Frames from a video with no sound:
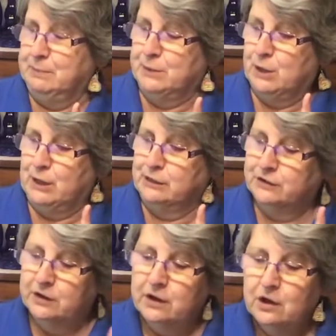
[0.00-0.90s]
part.
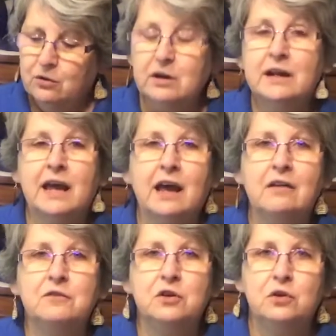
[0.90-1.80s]
We're going to
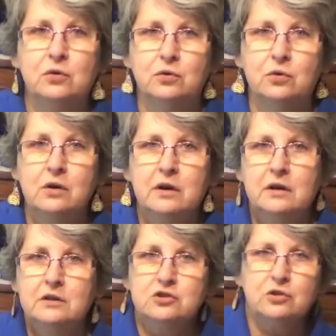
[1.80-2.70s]
have you
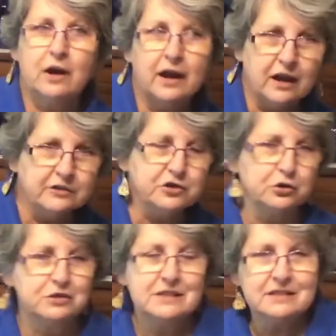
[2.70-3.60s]
try out your
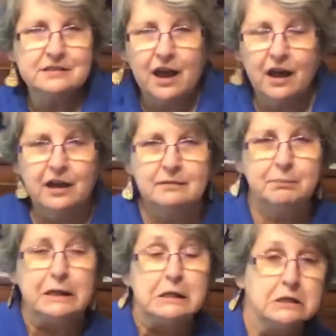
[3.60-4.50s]
design
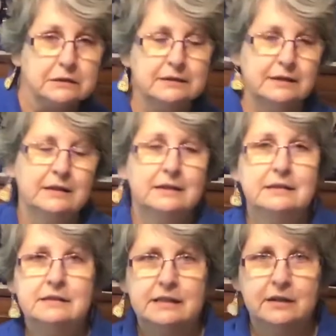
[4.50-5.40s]
build
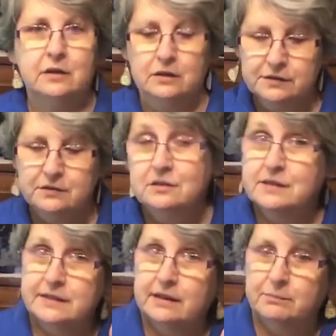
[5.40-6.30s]
skills,
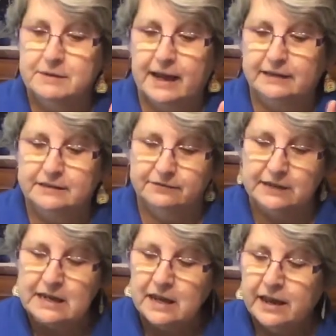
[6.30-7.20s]
STEM
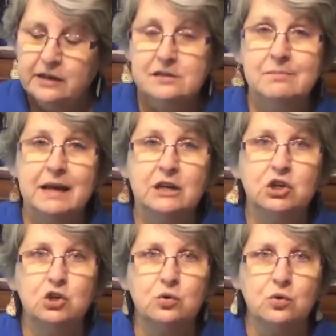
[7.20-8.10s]
activity, to make
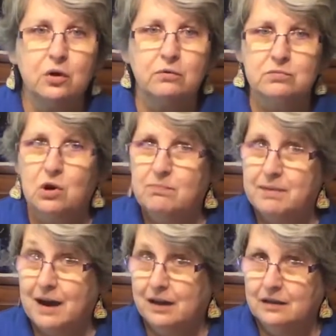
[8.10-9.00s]
your
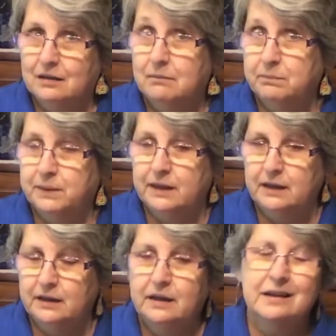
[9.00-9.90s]
robotic
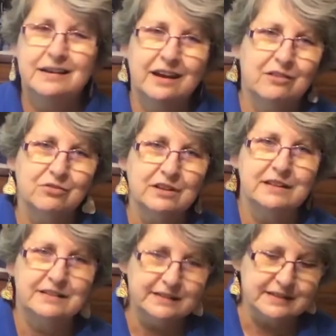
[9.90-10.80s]
bee. Now, it really
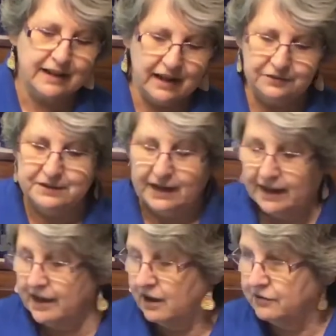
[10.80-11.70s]
doesn't have to
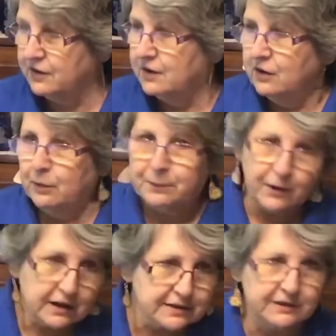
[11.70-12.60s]
have a
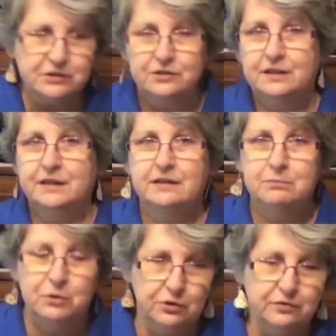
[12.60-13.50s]
processor in it and
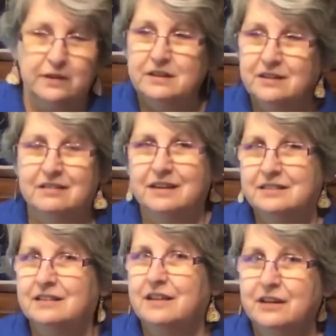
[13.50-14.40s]
move like, you know, like the
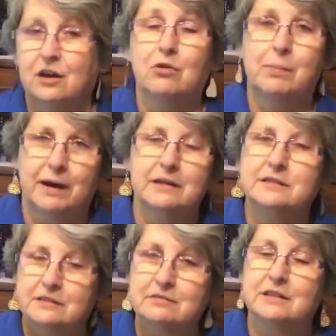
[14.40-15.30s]
Lego robotics.
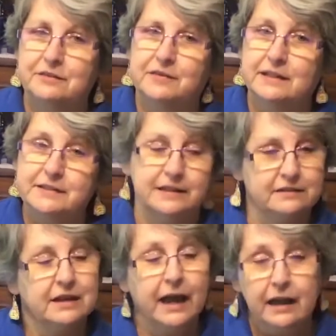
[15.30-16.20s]
They're really fancy,
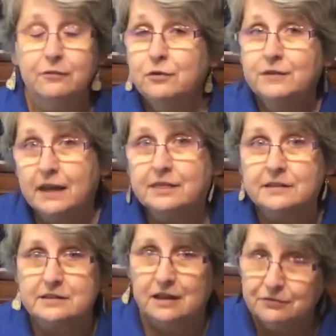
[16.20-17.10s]
and hey, if you've got that
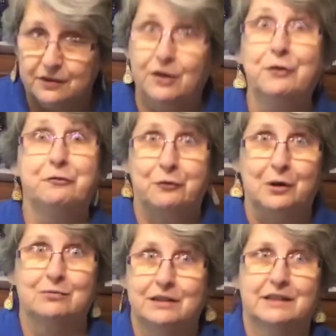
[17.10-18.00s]
stuff, go for it.
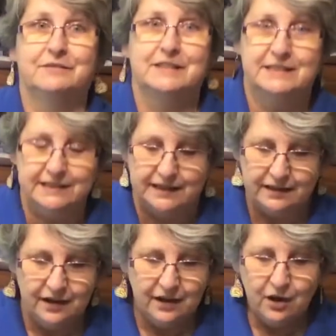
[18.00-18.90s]
We'd love to see it.
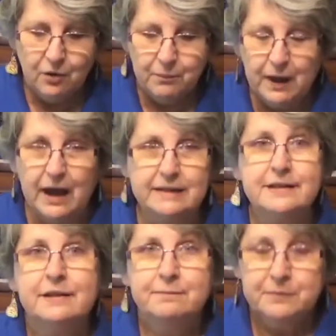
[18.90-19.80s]
But
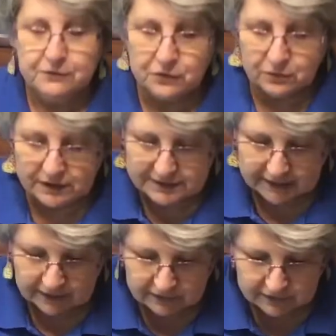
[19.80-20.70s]
if you want to take
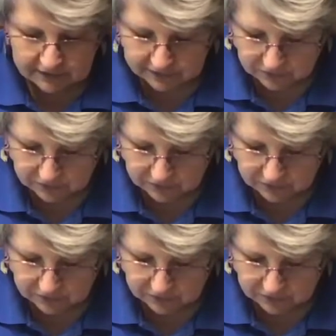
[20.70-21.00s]
a look,